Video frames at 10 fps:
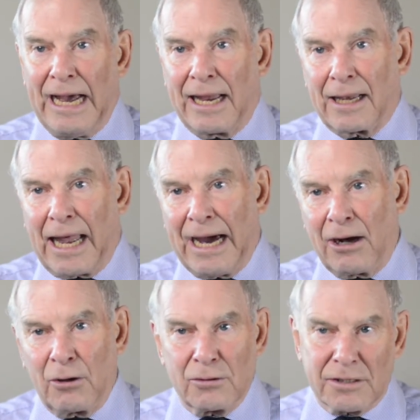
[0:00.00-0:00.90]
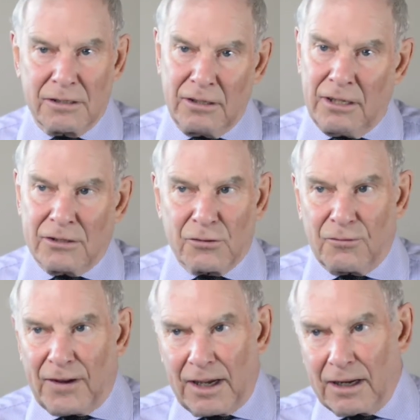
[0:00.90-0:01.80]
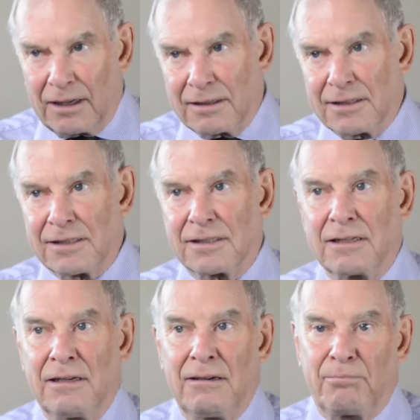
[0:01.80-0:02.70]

allows surveillance,